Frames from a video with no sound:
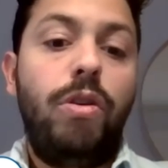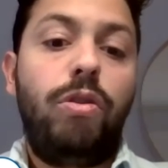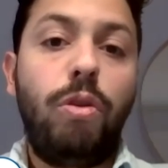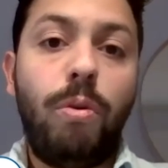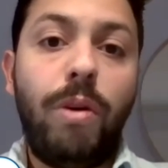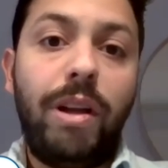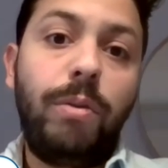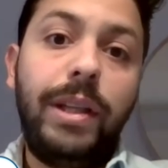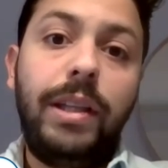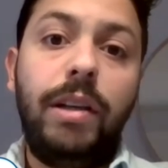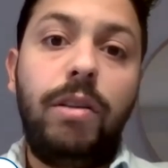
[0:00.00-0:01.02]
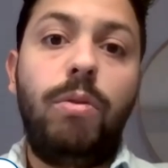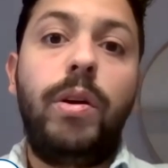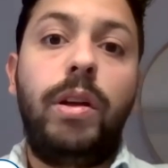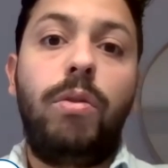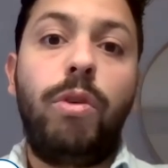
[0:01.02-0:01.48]
So what we did,
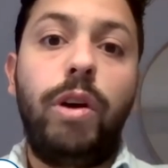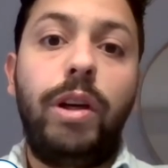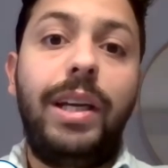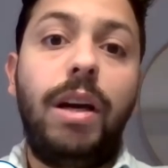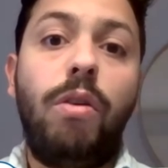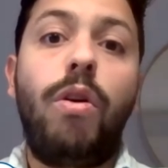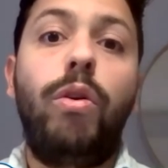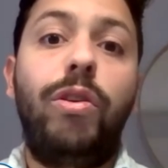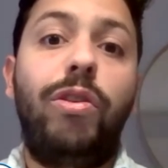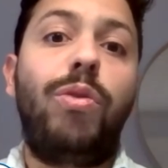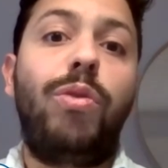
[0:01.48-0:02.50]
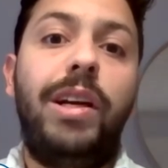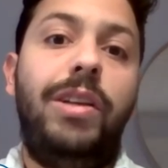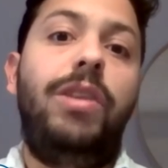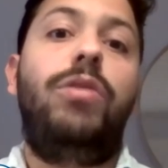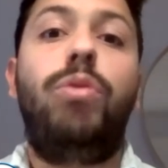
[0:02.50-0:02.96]
we work in a growth
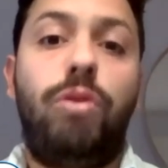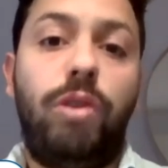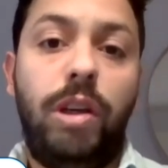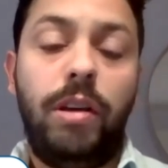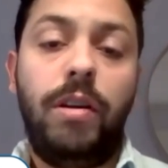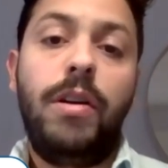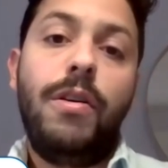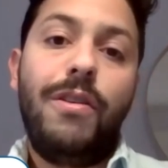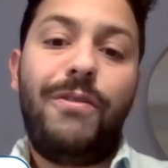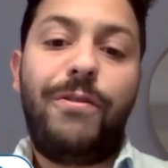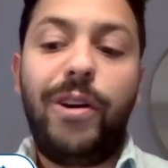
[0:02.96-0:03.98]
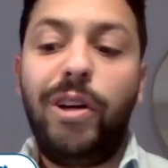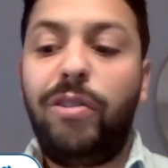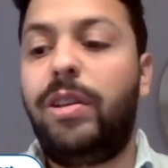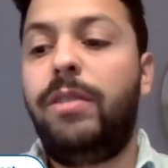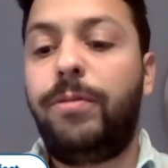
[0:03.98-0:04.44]
strategy to see
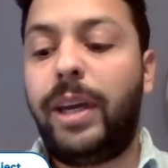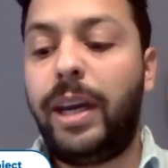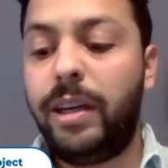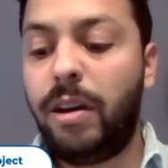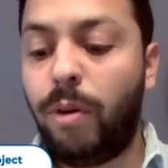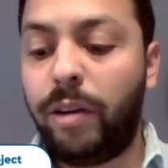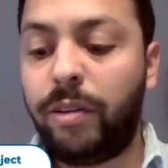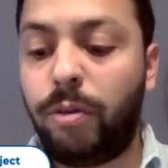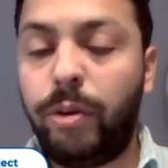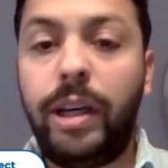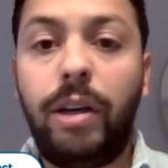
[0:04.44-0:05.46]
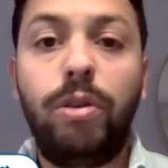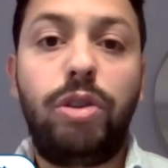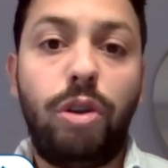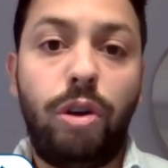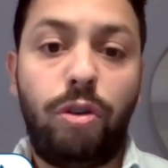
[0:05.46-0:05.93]
first if Kenya was a really good
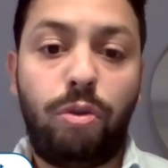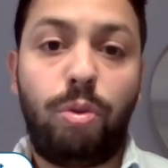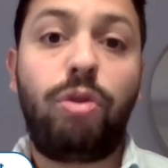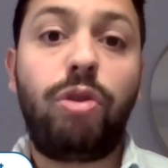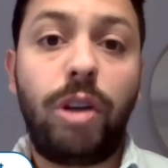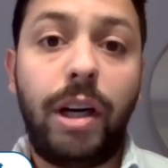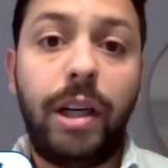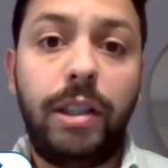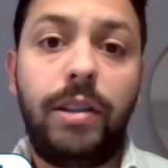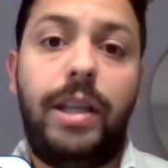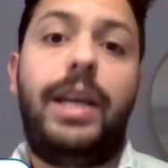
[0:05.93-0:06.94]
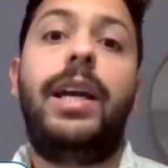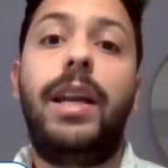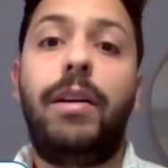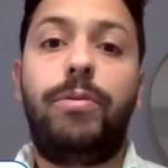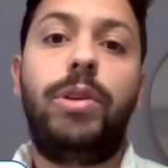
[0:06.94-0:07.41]
choice to start,
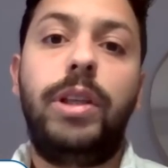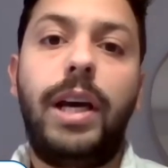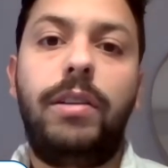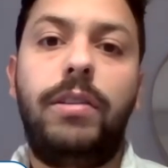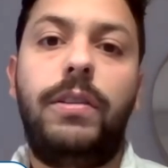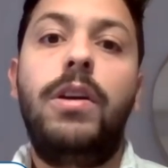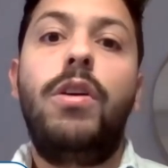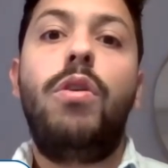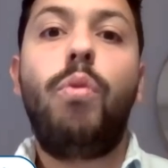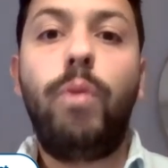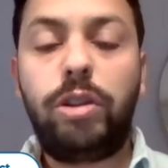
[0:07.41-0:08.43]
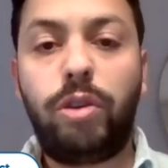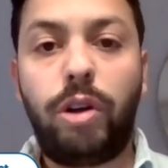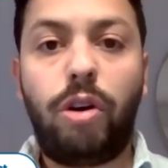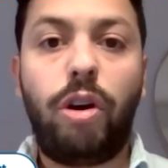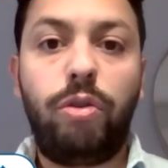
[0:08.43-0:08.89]
and after that, which other
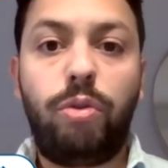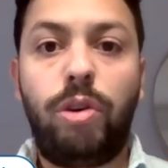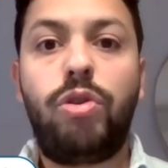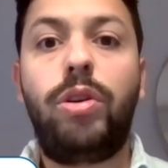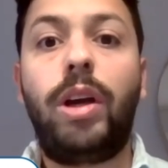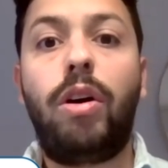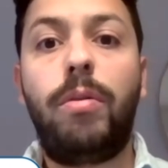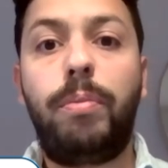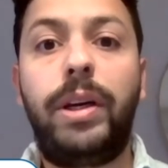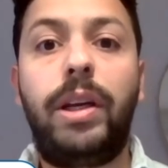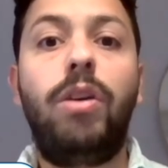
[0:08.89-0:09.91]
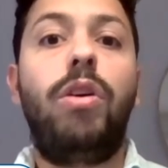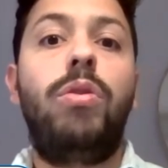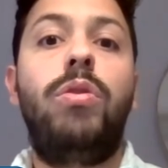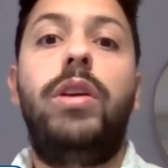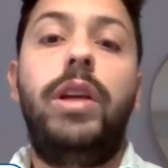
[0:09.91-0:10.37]
countries should a company
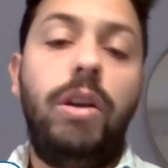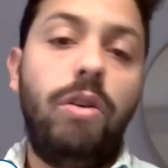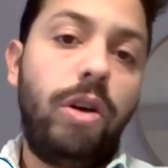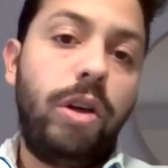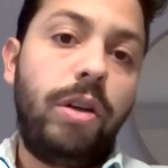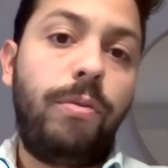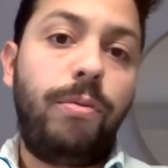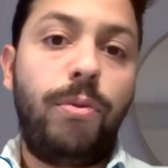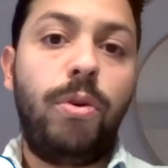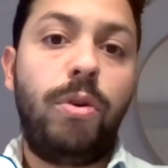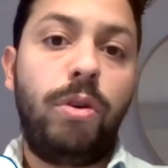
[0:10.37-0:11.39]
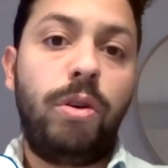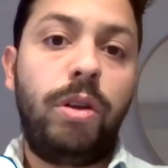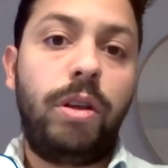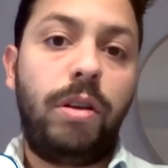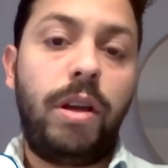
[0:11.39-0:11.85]
go in order for